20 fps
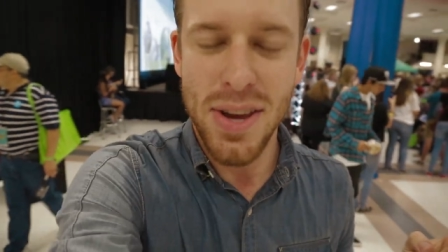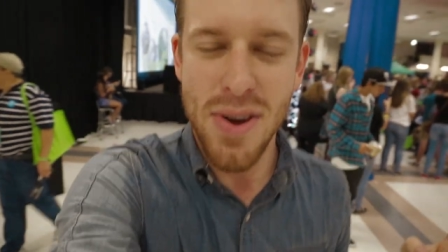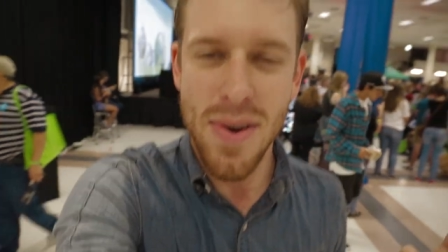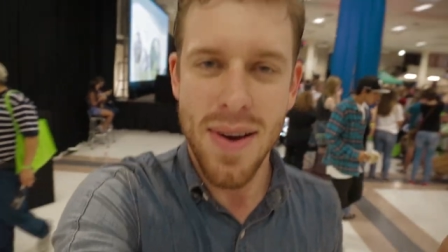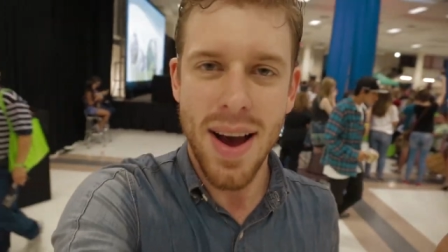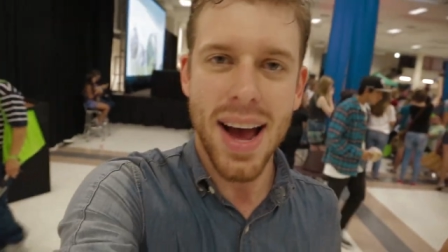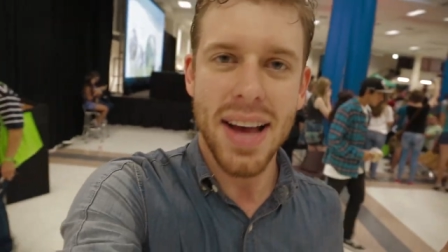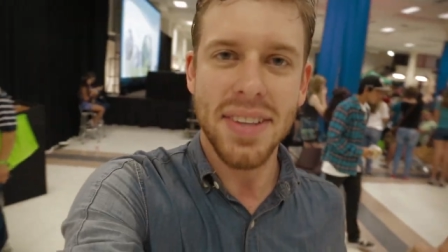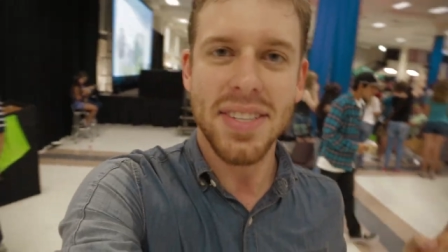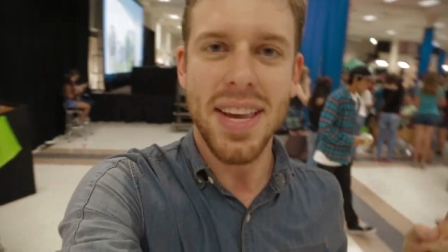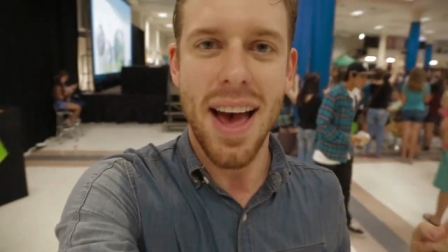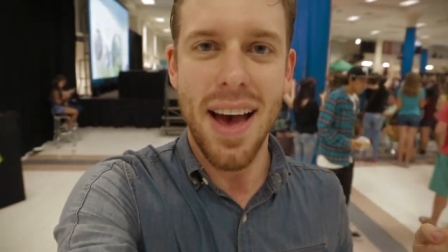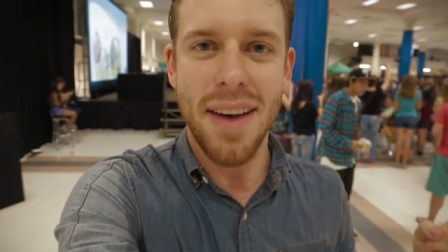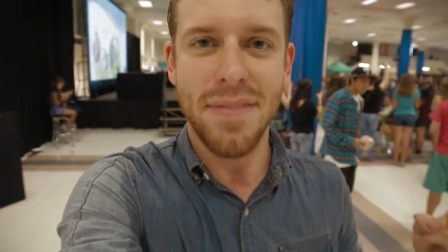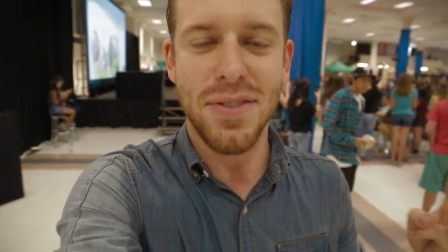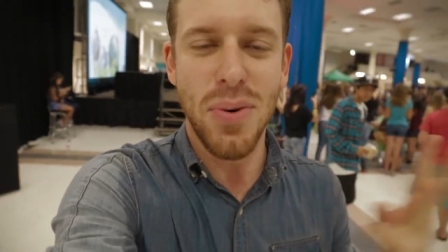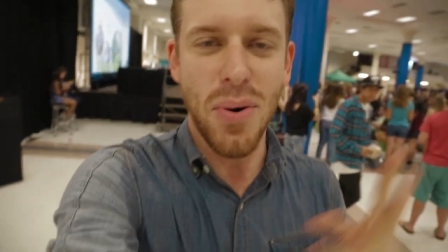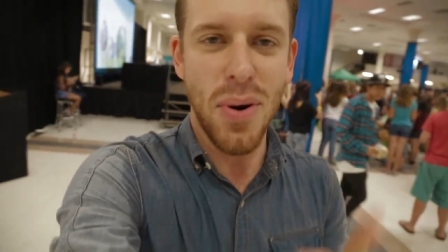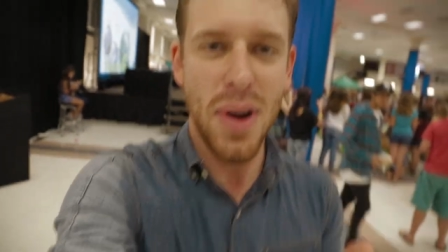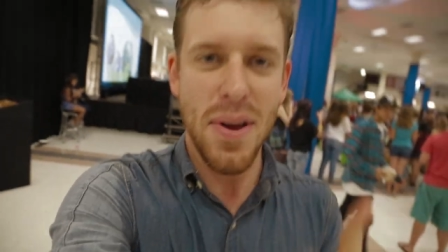You guys
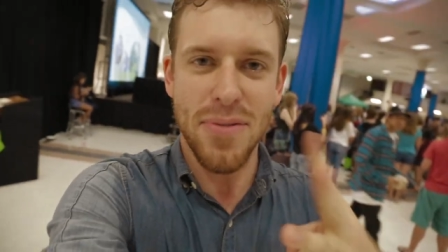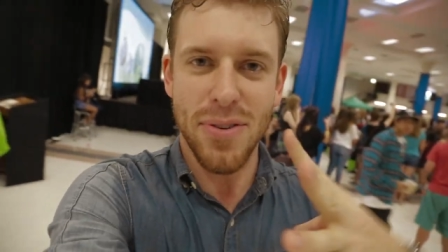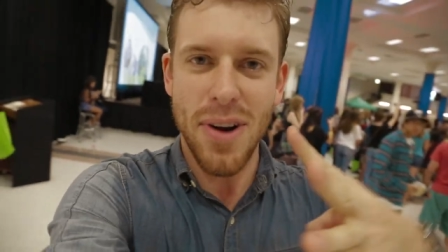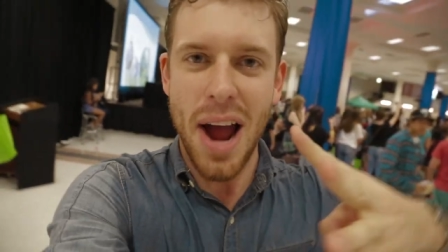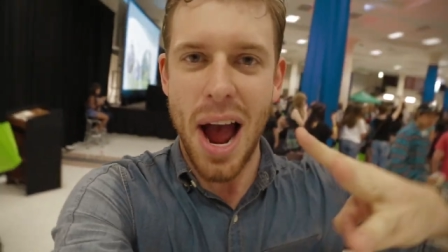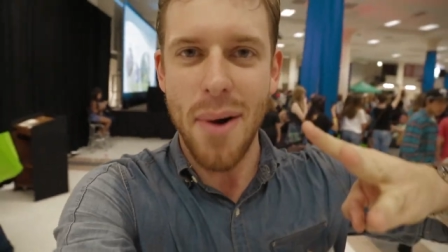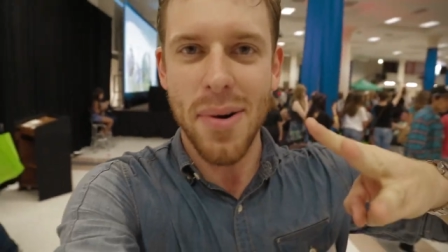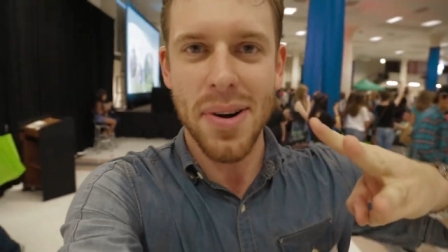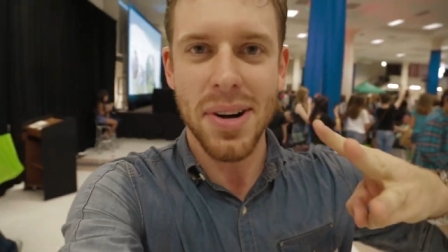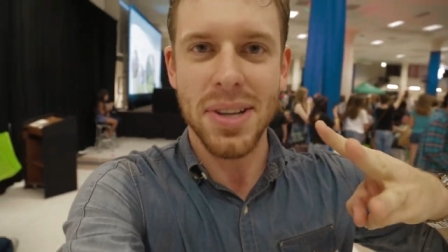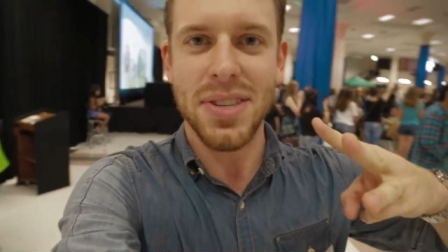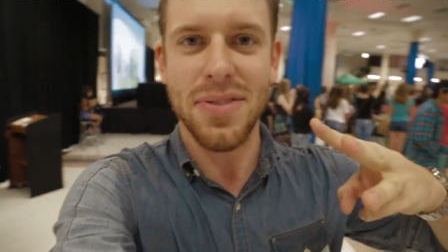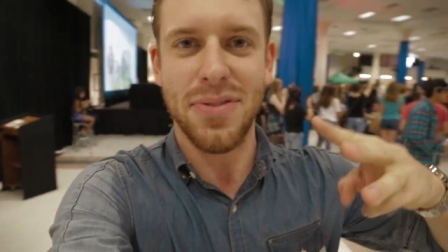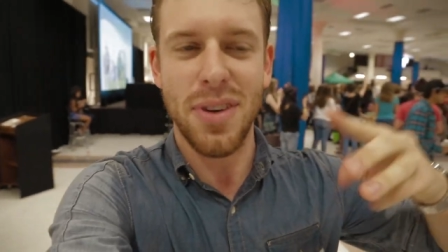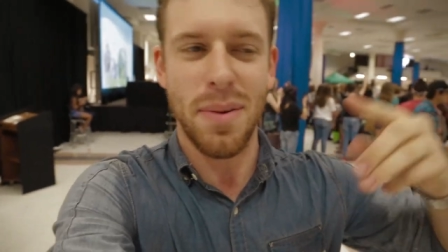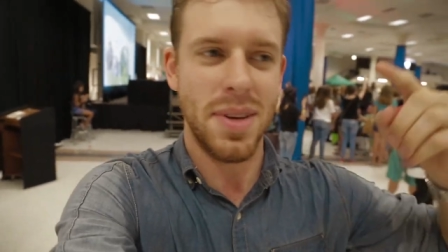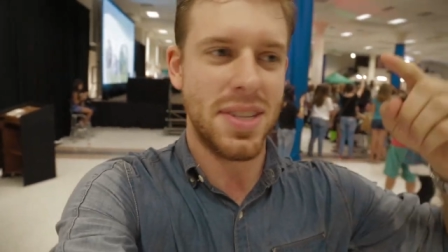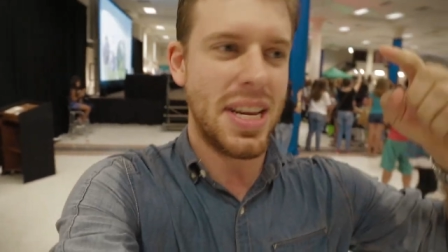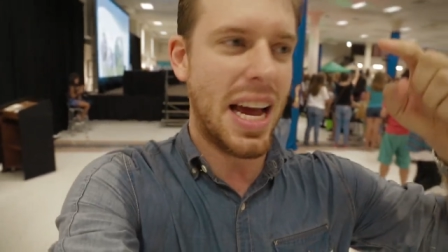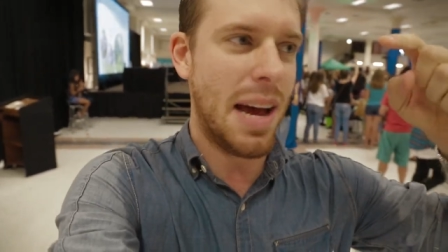have 24 hours
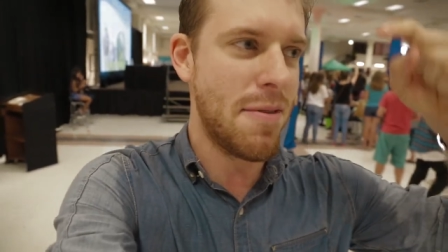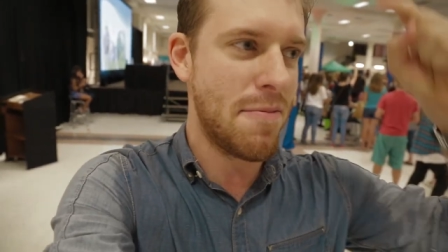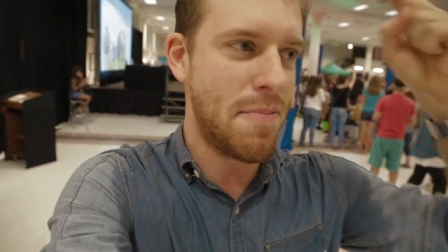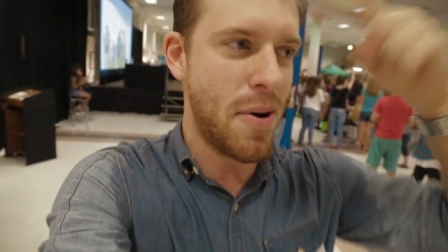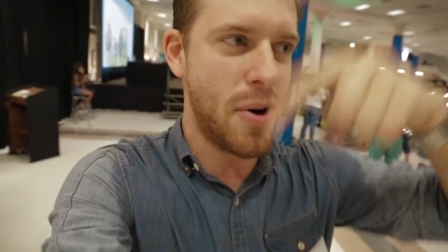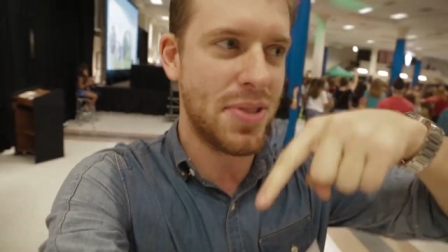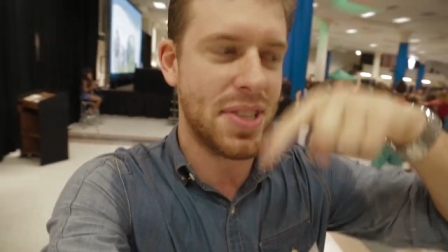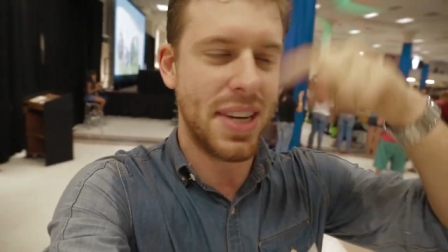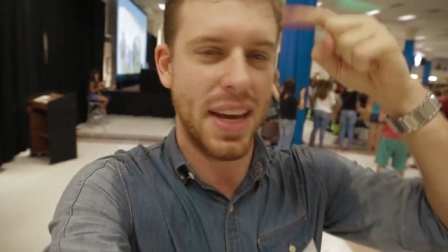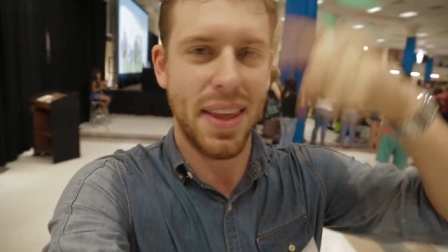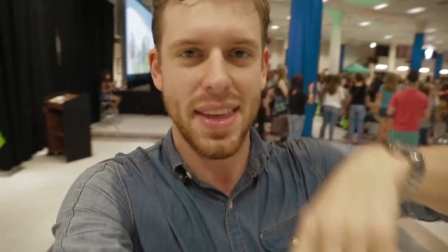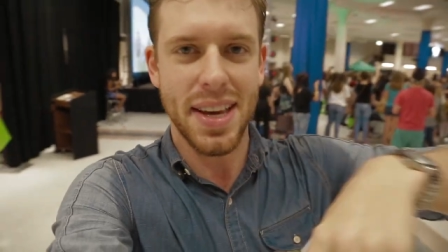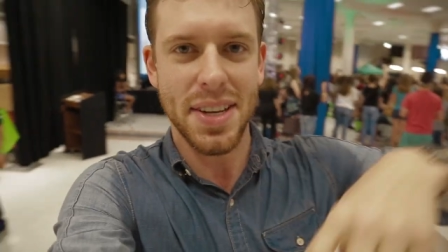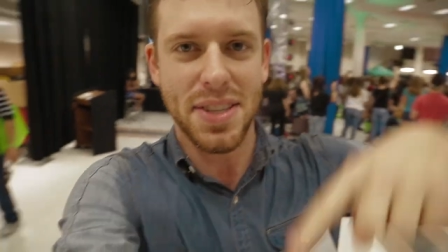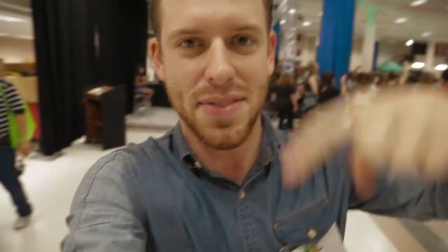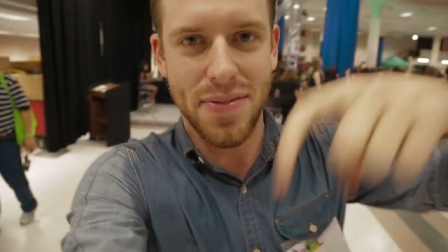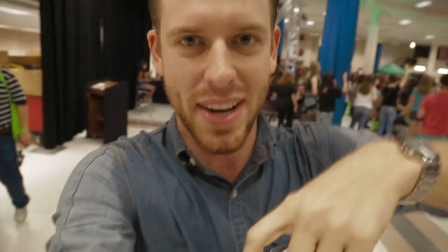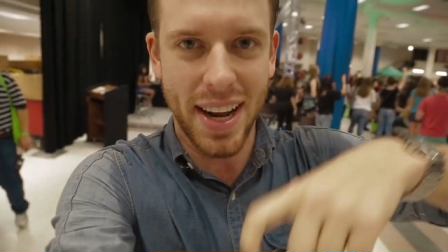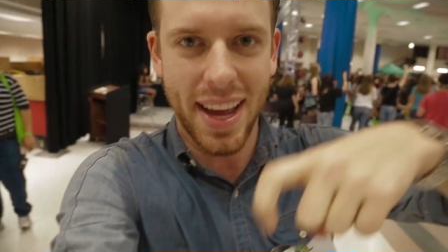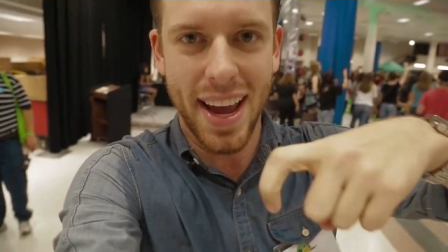from the time of posting
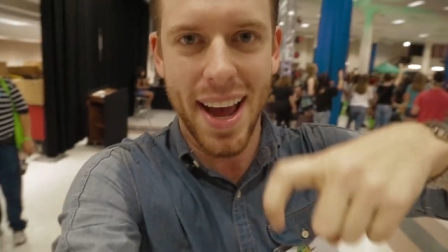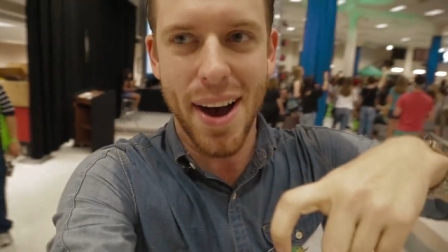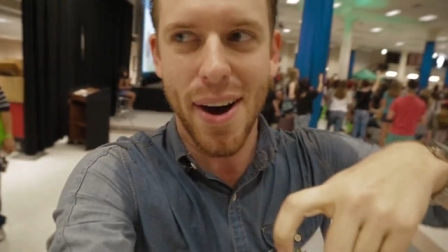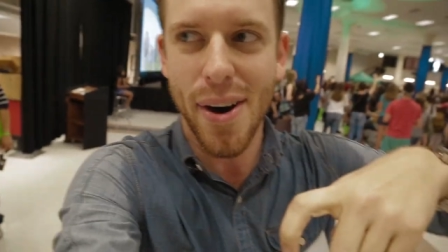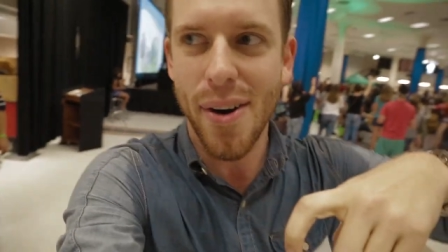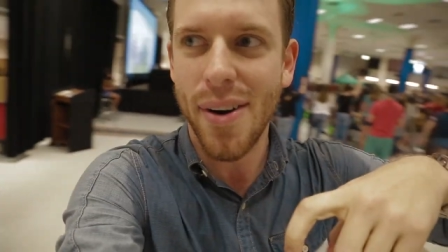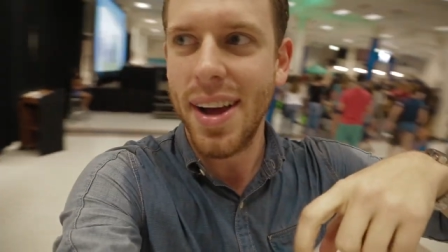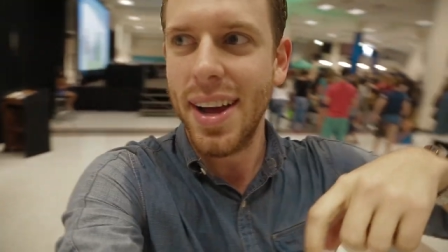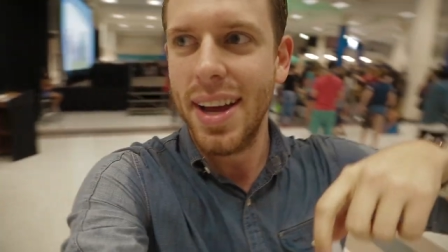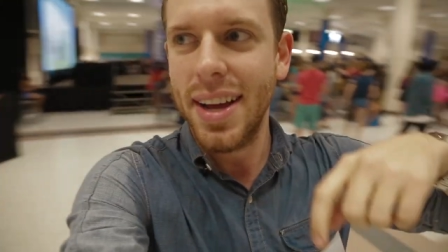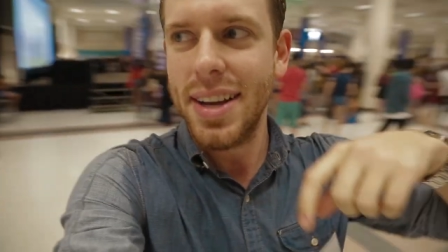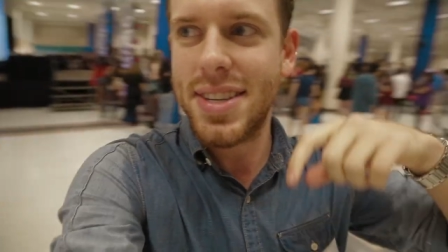this video